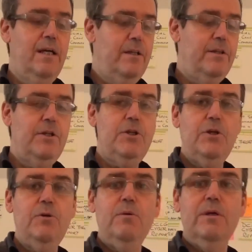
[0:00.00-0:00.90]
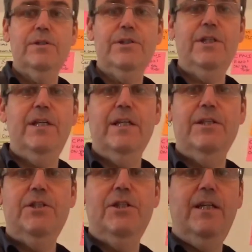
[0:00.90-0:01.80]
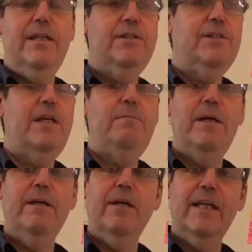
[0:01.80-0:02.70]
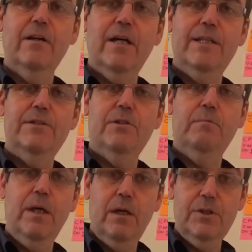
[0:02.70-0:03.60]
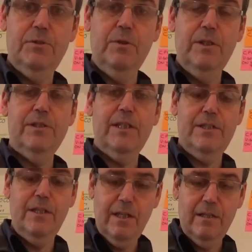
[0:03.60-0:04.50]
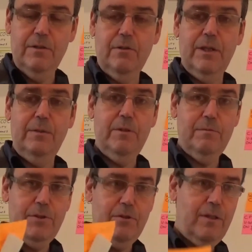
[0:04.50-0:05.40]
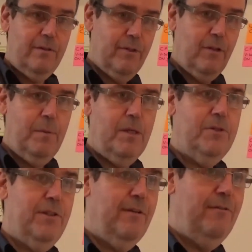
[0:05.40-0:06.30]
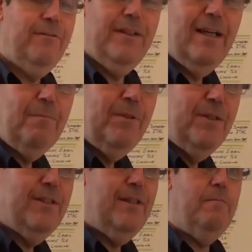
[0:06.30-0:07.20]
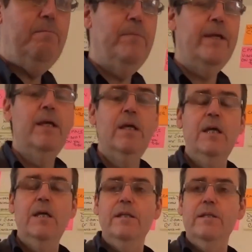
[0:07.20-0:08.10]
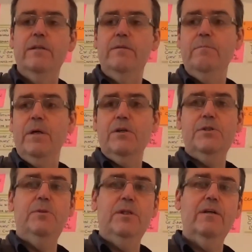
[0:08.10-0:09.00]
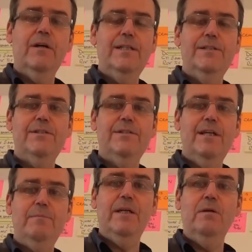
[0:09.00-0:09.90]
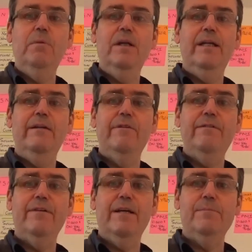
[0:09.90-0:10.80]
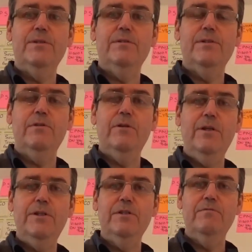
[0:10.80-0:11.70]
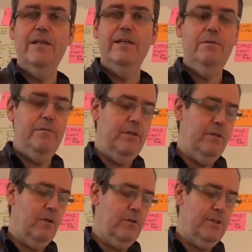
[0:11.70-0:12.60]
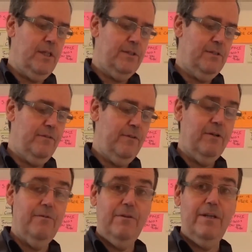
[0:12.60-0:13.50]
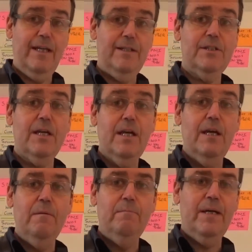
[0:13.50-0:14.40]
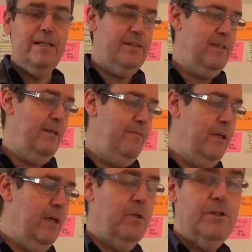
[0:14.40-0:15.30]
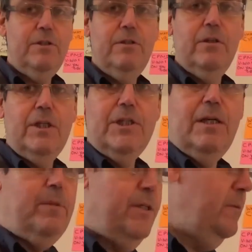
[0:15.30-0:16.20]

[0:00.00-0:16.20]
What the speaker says: the new CESG and CPNI guidance on passwords. That's another document. Sorry, I haven't got a post-it note for that, but password guidance has now completely revamped, so you need to read it within the context of your own things. But if you go onto Knowledge Hub, it's